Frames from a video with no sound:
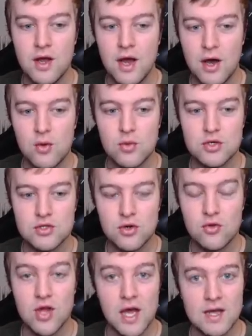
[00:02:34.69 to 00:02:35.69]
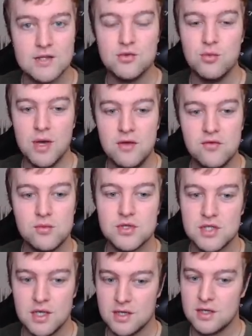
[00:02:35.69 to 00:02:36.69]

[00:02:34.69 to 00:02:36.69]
how much gold I actually made from the skinning,